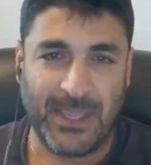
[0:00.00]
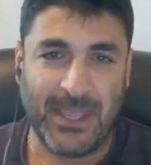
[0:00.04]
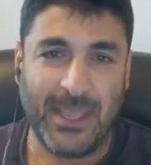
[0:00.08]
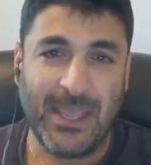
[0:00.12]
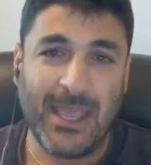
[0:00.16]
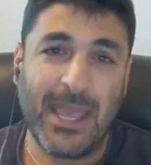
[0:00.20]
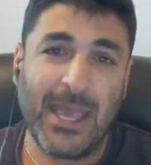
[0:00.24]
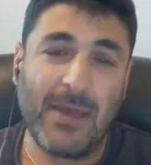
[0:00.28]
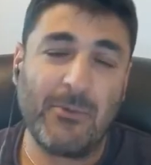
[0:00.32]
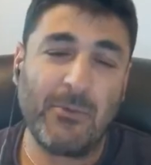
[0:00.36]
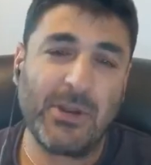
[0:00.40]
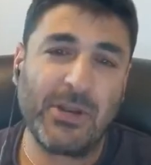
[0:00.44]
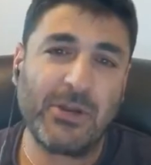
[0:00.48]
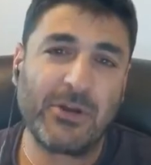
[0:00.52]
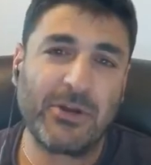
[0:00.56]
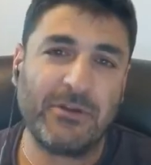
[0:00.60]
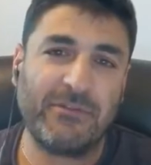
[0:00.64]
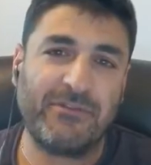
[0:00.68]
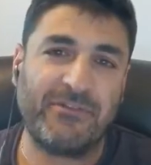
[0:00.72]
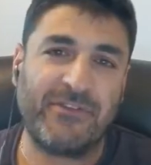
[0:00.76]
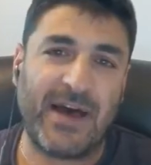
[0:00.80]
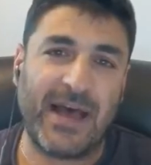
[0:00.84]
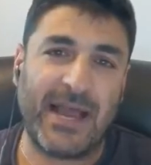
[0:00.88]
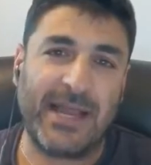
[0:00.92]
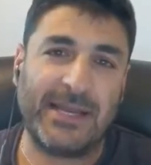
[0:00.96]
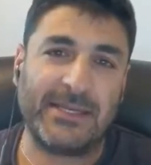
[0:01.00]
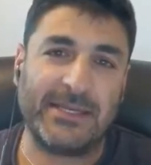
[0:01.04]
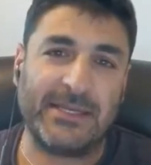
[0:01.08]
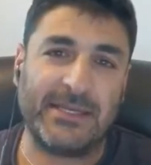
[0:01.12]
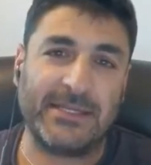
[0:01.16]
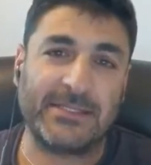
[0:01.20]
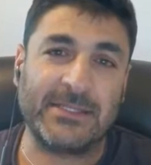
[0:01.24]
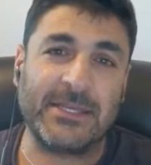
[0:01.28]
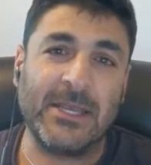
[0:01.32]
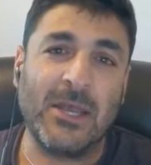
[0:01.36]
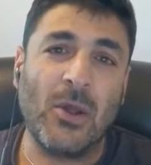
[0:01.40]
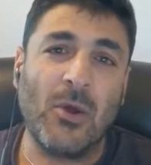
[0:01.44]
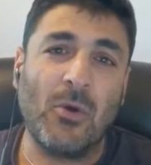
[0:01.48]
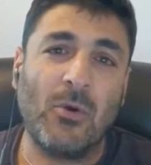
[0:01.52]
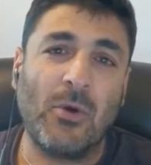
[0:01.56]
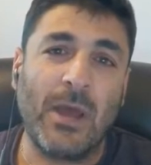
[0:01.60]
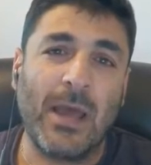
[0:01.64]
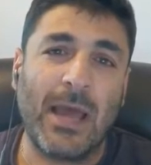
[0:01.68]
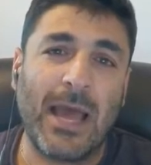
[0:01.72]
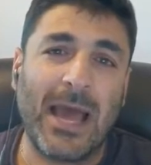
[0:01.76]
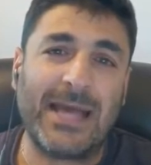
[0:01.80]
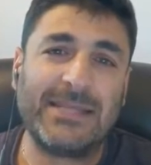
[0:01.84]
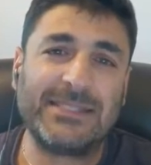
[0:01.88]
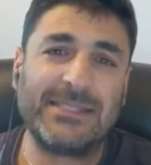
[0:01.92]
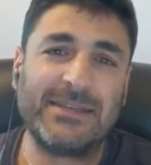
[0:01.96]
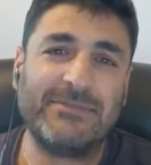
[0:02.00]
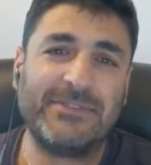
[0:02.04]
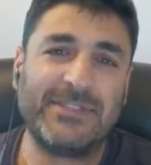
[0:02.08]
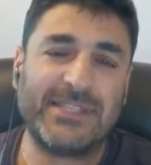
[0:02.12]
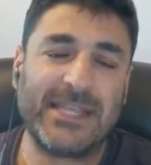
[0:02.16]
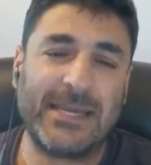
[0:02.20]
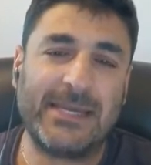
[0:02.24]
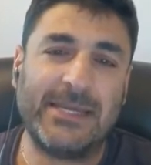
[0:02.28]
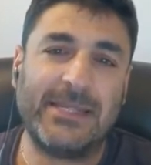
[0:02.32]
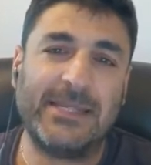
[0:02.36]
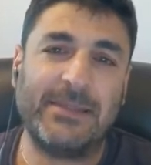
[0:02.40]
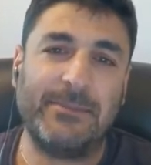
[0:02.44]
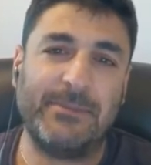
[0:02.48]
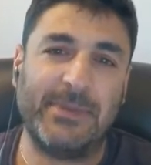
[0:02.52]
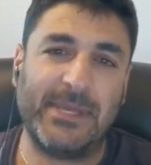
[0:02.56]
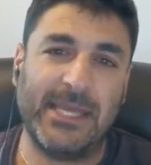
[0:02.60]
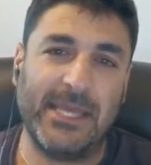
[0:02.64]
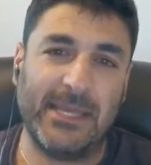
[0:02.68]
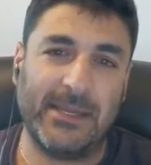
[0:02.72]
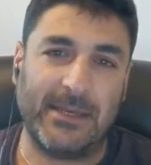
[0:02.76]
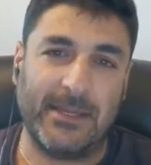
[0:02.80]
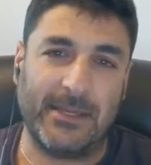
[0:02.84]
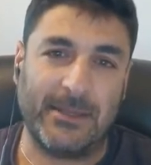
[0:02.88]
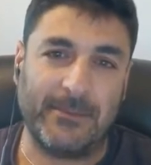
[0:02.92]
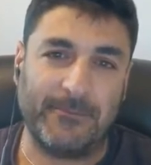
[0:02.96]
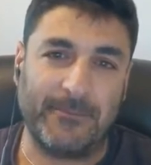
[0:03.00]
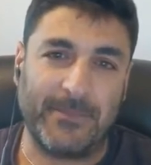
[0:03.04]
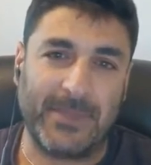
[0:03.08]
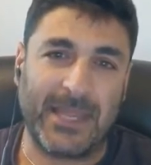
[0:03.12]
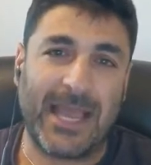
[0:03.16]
And what you're going to find is, as I've said in the beginning,